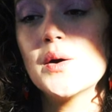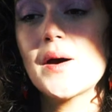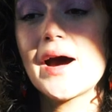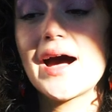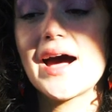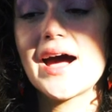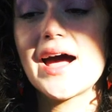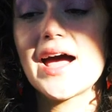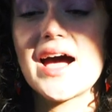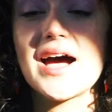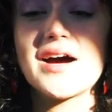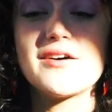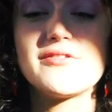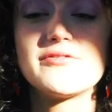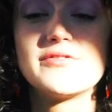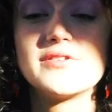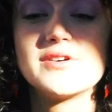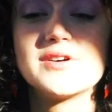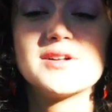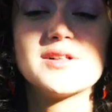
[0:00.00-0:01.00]
why I
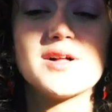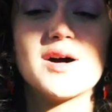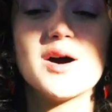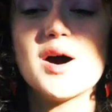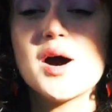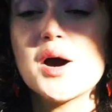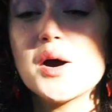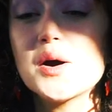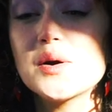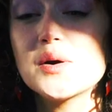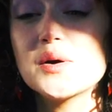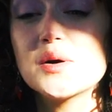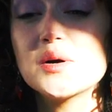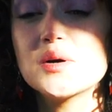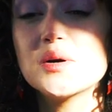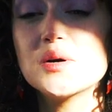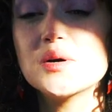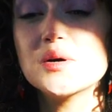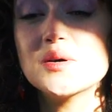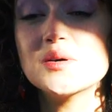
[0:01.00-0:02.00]
feel
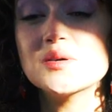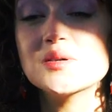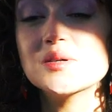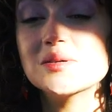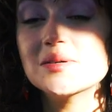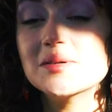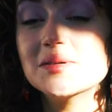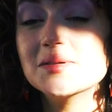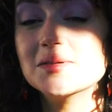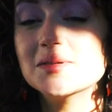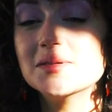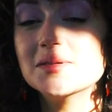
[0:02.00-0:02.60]
whole.